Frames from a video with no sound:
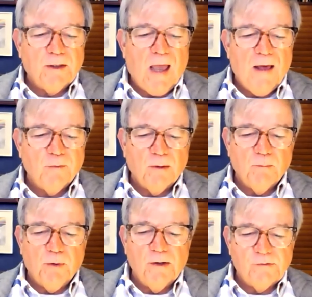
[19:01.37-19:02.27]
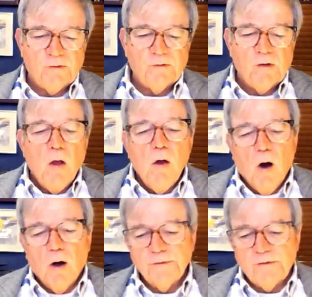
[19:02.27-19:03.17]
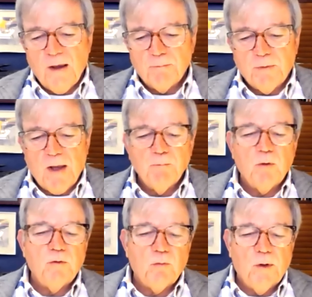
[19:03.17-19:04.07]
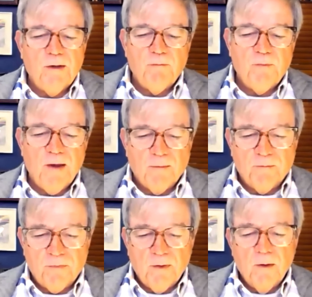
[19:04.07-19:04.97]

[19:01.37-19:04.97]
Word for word: gathering places on September twenty-fifth.